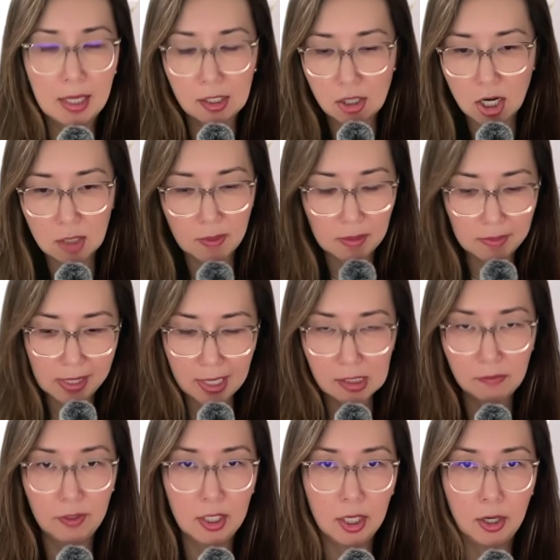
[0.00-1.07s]
talked about in my
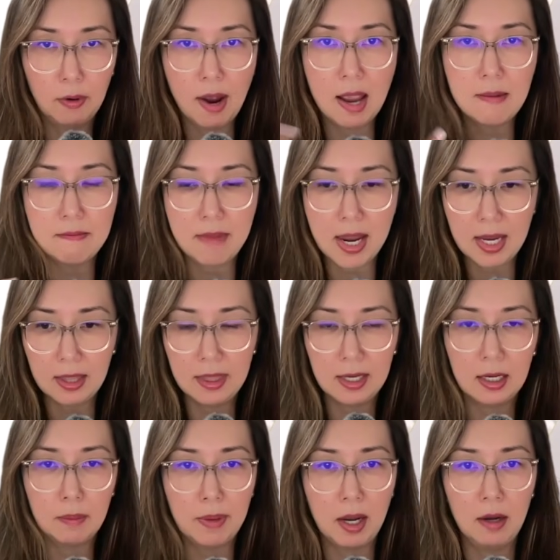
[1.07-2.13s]
last video, I may
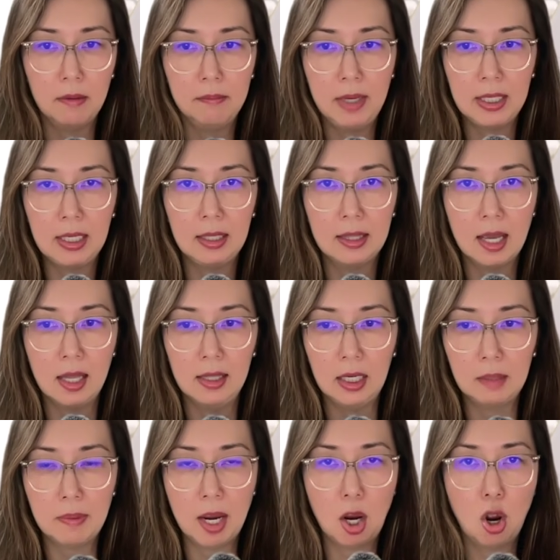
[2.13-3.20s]
think about making that
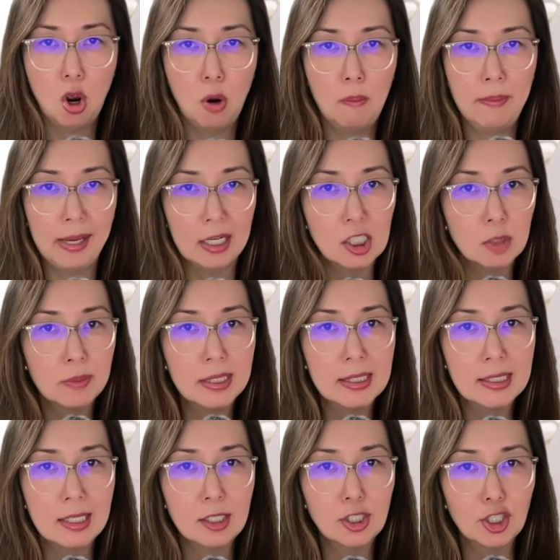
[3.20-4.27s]
like my home management
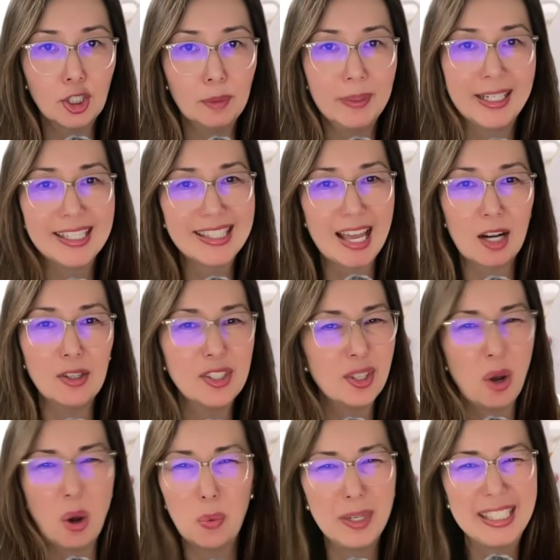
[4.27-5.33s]
center because that'll
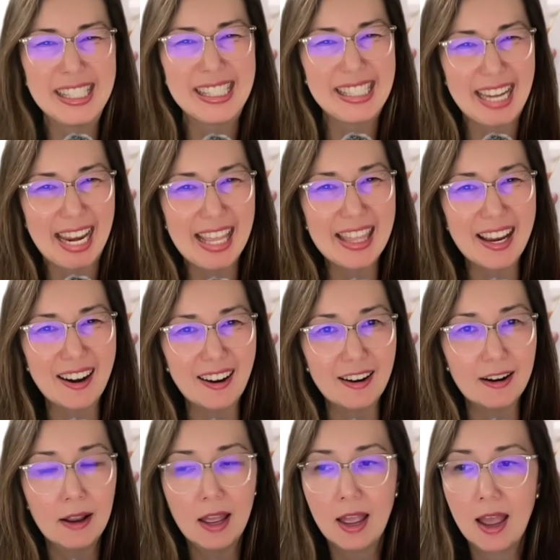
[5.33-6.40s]
always stay
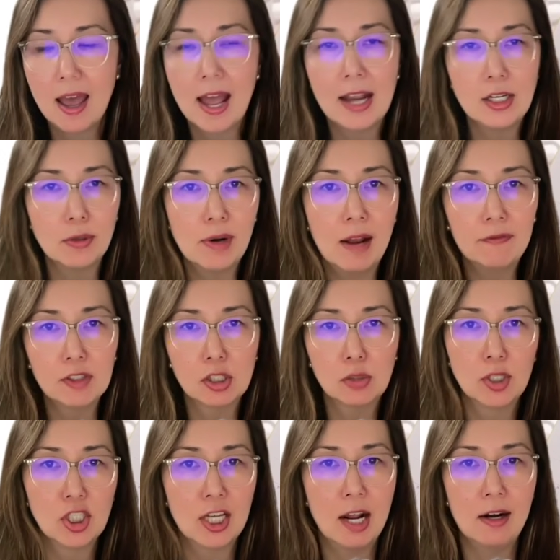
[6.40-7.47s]
there. I don't have to
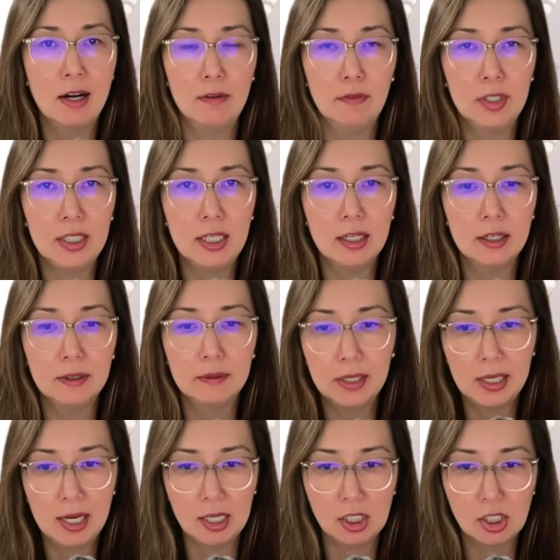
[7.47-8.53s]
switch it out every year.
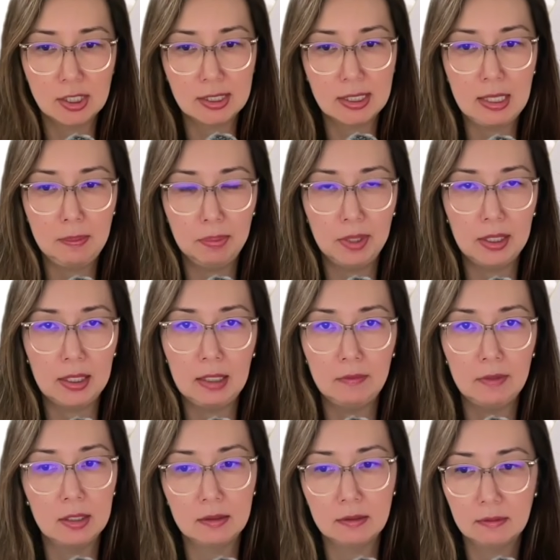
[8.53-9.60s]
And I can just keep like
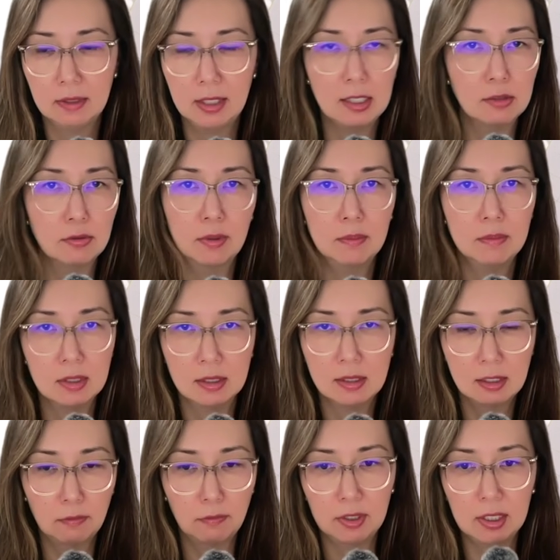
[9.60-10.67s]
even things from
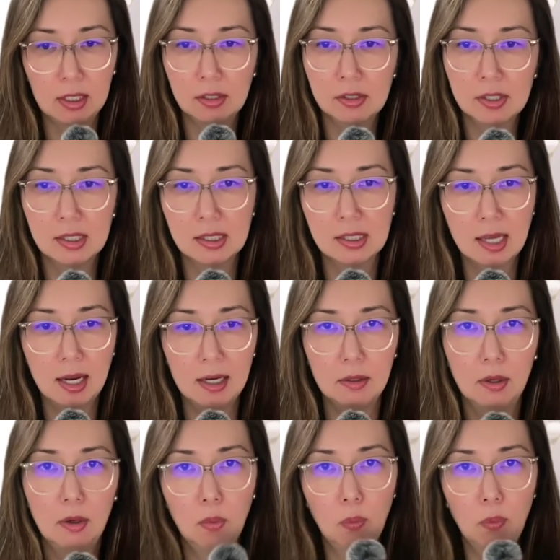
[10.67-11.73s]
different years inside
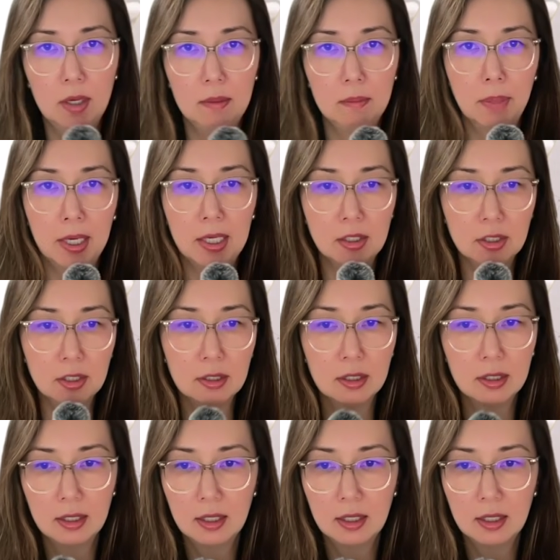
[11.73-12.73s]
one binder.